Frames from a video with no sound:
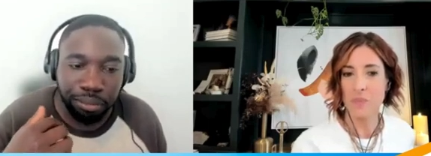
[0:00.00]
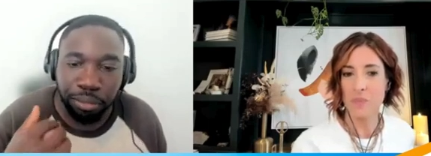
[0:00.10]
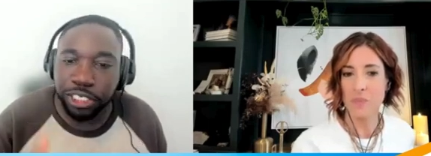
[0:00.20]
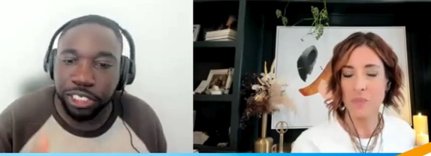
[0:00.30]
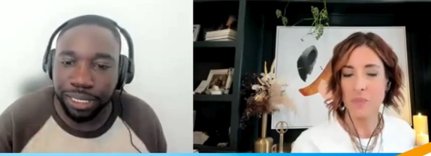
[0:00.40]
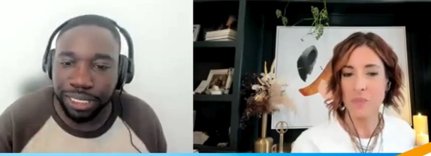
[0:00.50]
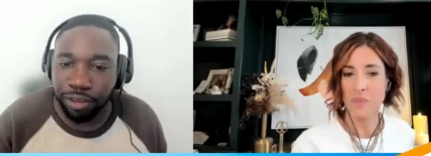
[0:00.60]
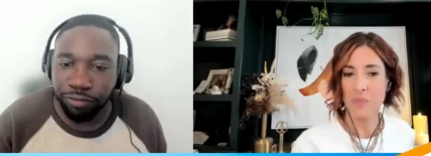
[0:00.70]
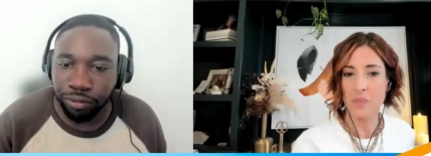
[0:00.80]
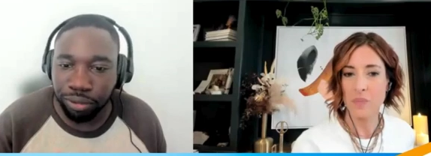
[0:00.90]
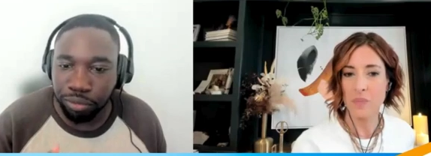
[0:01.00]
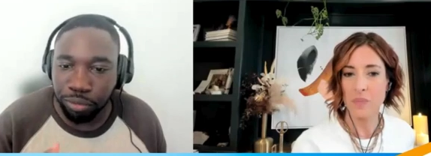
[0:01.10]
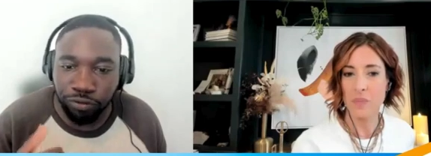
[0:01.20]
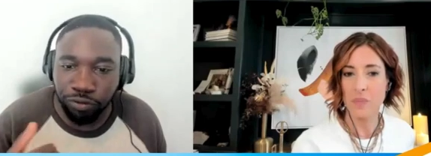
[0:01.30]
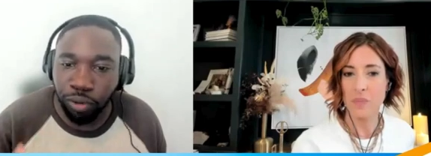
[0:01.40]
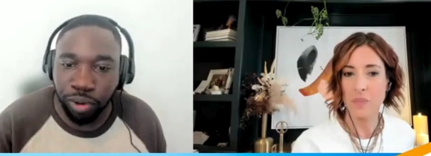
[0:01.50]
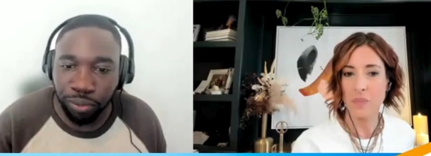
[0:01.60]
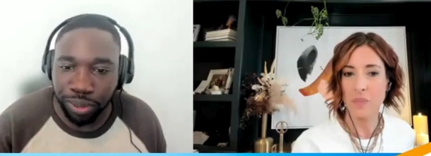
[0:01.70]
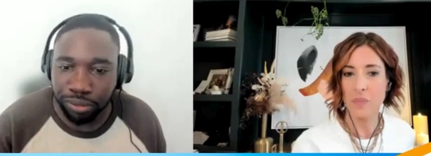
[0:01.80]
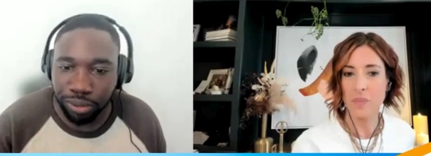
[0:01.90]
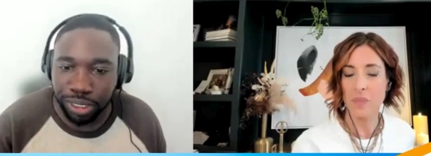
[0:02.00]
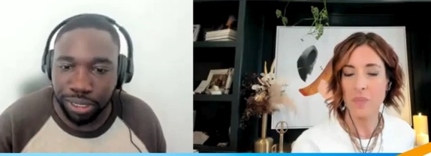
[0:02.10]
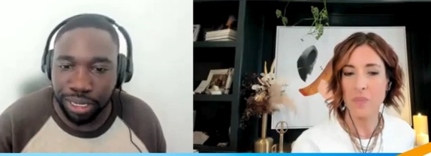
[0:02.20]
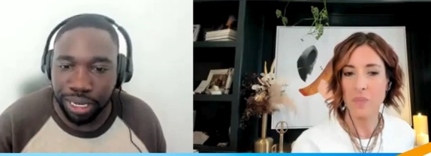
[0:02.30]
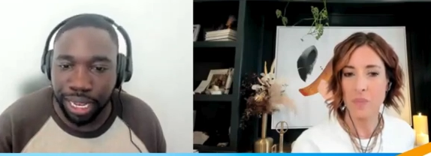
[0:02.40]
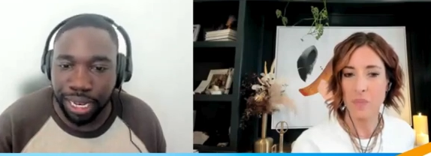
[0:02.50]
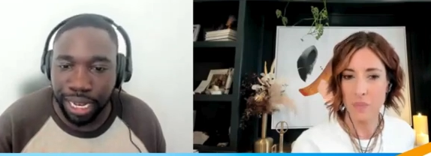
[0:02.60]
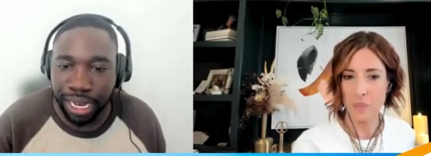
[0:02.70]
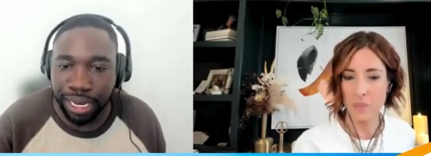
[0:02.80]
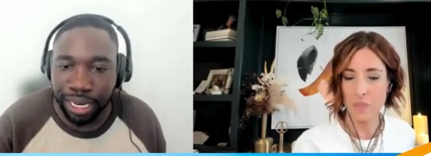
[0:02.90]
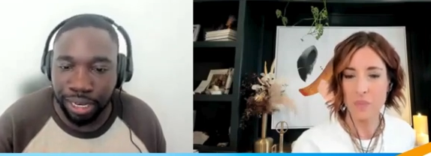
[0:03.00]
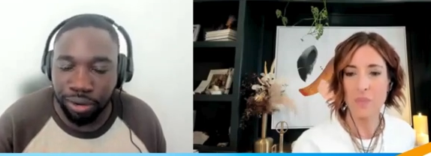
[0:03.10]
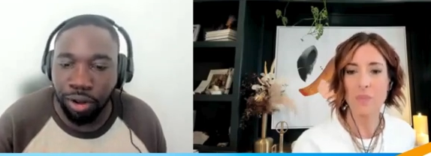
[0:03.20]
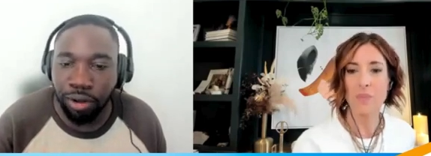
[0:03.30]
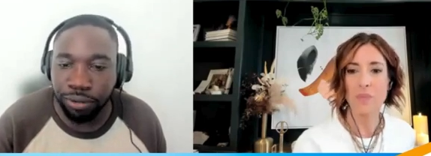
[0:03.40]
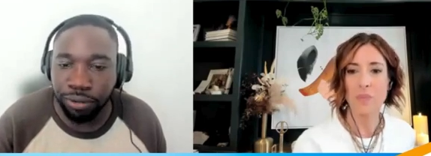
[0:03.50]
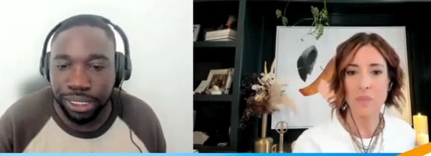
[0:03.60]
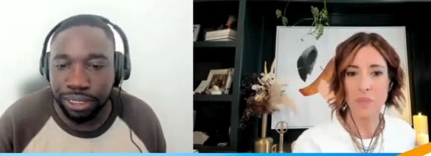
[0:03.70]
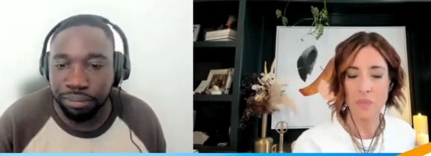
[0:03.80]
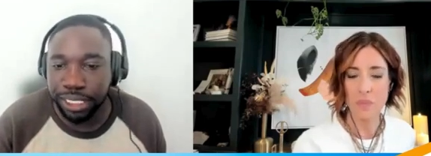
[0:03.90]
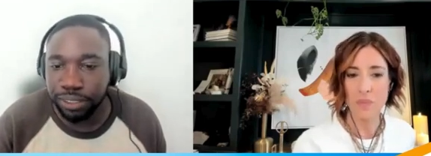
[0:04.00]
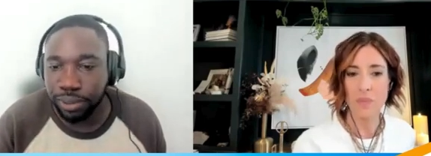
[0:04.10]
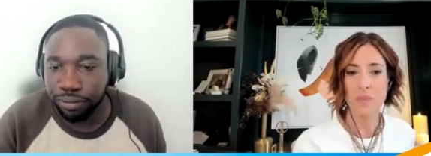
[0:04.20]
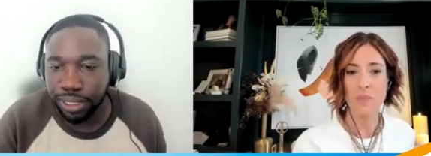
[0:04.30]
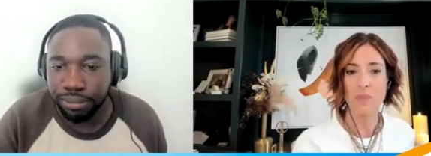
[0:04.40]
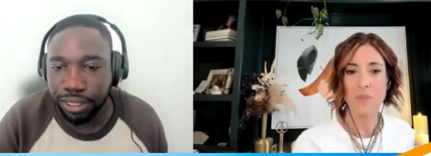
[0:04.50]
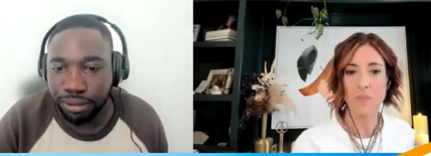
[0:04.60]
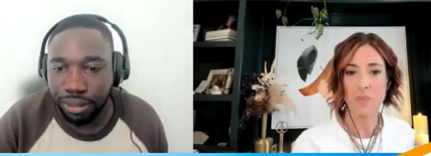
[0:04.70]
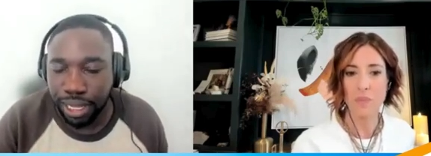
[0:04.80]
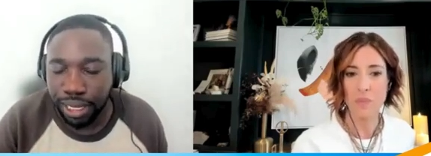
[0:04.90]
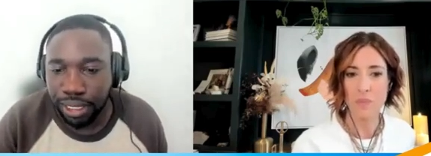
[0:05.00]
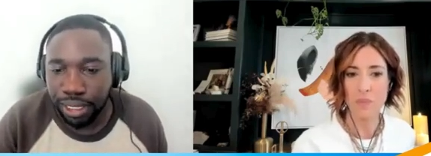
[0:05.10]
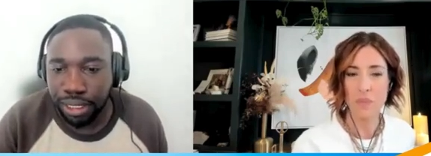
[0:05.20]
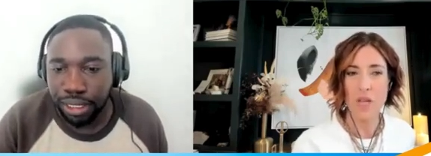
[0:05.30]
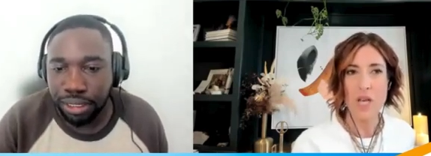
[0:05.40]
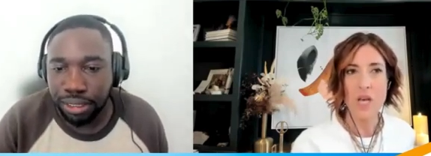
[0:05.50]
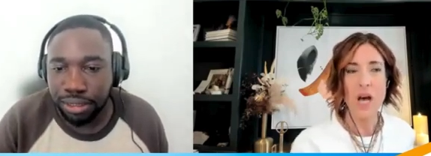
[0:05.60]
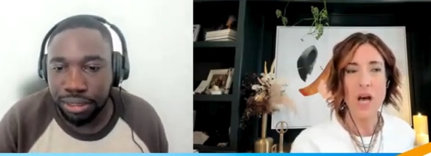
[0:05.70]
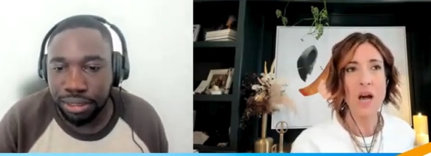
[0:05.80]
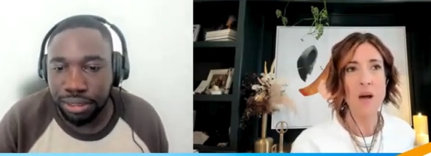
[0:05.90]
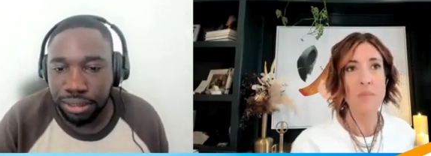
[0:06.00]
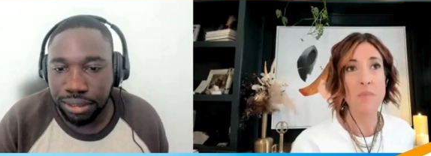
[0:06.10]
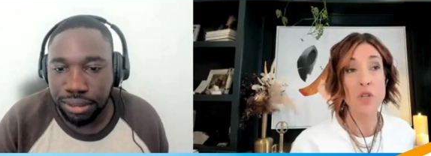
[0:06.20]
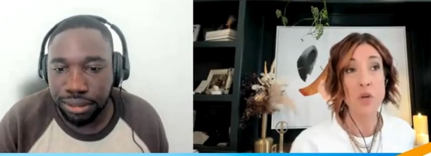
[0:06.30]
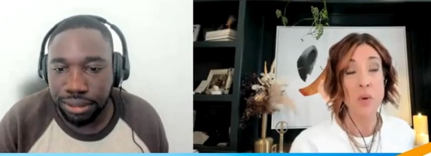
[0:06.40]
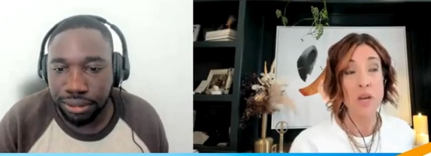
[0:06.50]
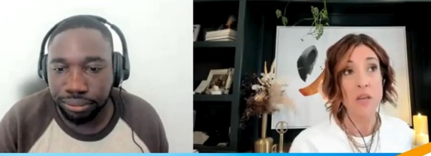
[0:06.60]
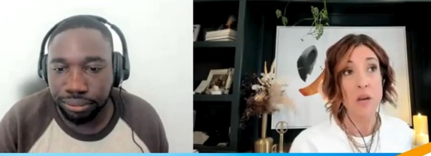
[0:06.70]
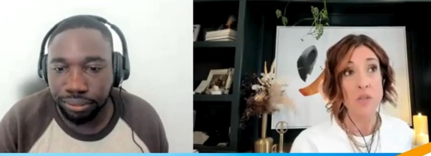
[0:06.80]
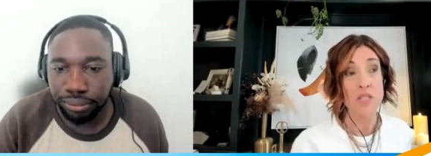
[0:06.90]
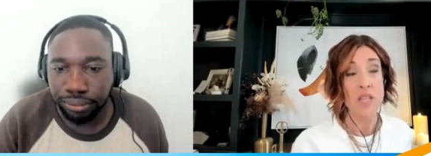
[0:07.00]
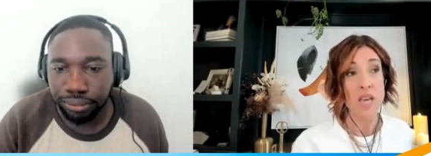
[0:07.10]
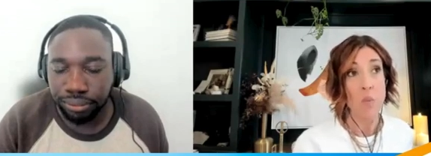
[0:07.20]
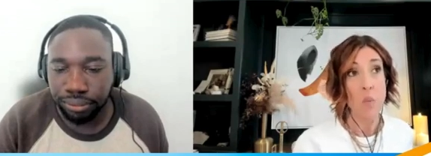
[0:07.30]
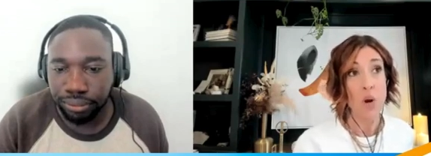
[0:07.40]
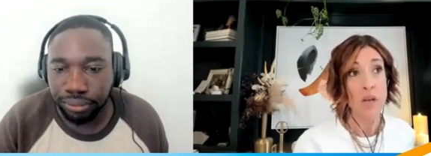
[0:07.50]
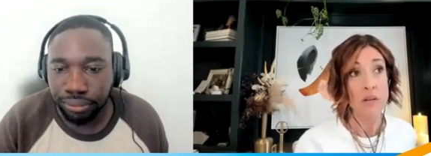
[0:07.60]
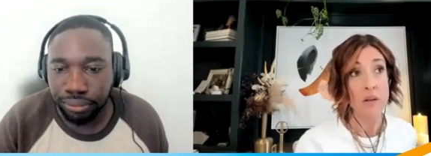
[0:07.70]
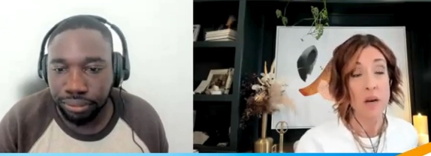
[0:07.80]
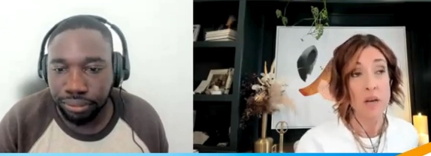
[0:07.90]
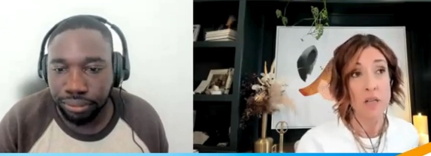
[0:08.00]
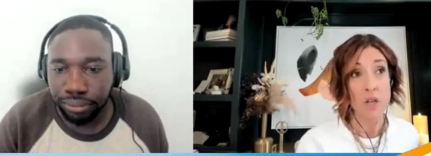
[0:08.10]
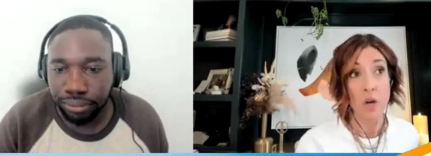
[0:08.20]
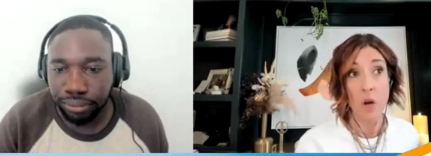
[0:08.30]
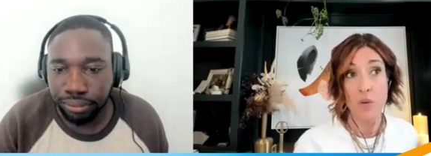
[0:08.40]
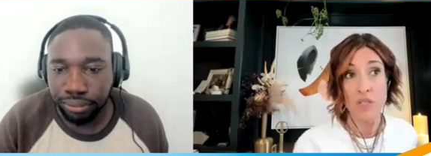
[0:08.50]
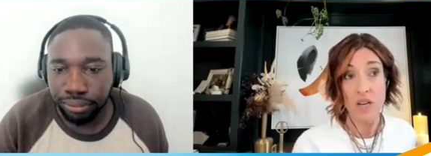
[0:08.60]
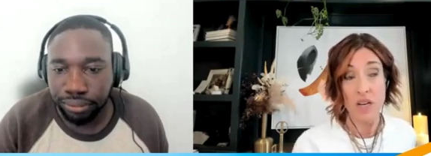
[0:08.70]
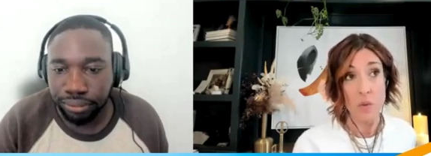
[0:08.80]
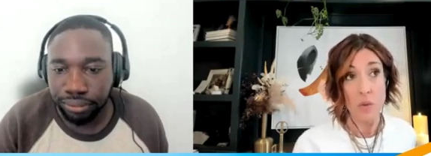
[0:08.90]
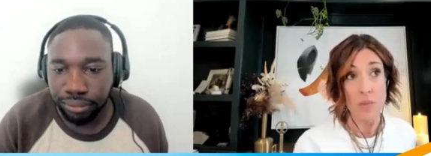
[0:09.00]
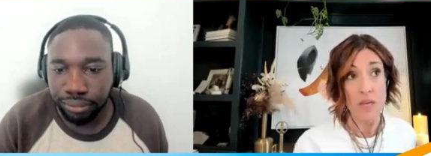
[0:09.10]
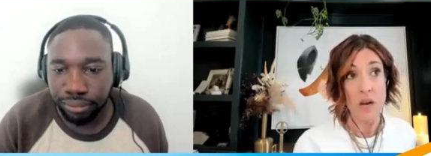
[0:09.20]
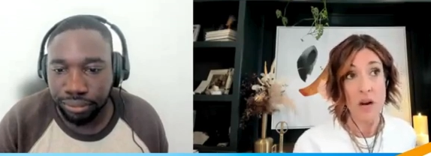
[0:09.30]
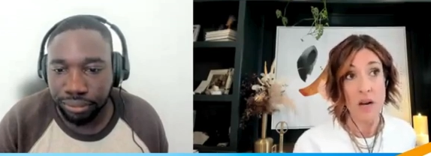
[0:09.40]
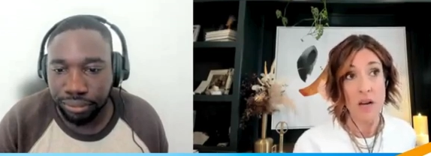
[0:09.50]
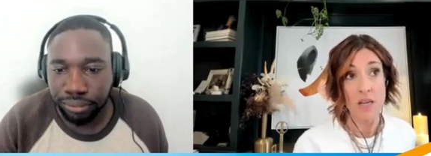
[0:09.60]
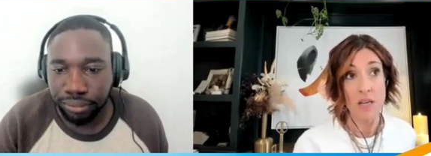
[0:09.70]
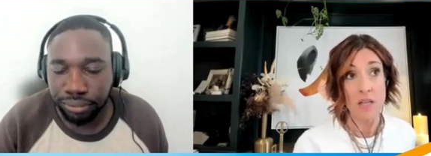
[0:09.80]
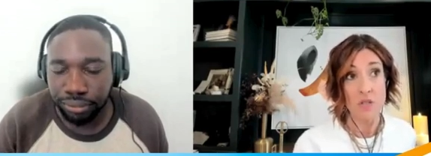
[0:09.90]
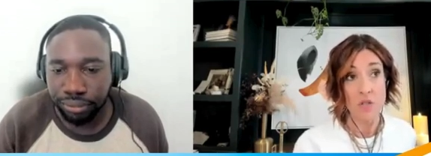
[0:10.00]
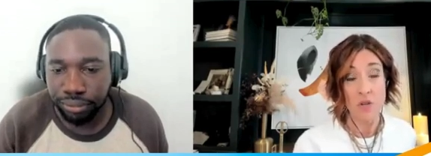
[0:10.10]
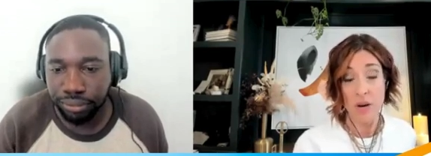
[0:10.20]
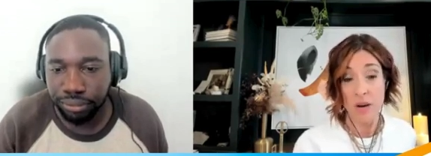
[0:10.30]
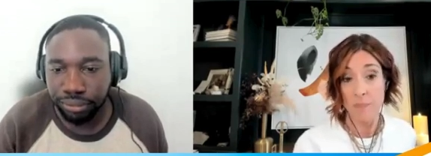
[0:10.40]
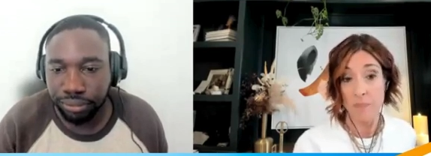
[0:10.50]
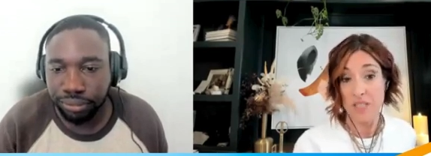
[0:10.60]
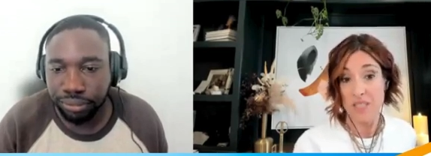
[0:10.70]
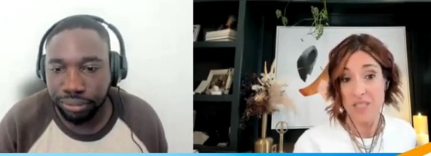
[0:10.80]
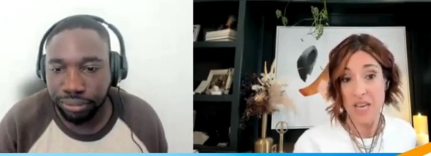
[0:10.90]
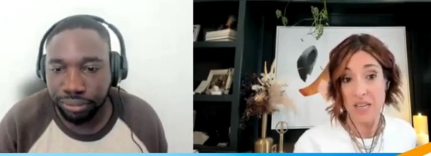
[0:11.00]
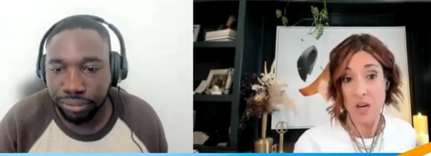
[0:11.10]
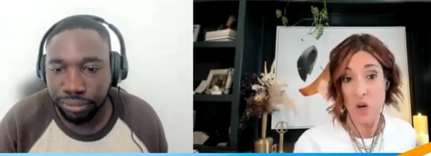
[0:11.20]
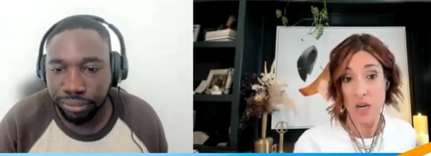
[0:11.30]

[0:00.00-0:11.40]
Speaker 1: immerse myself or move forward with, with something that that that you offer," what's the best way for them to do that?
Speaker 2: Um, two ways I would say. One, uh, you can always connect with me on Instagram. That's at Cari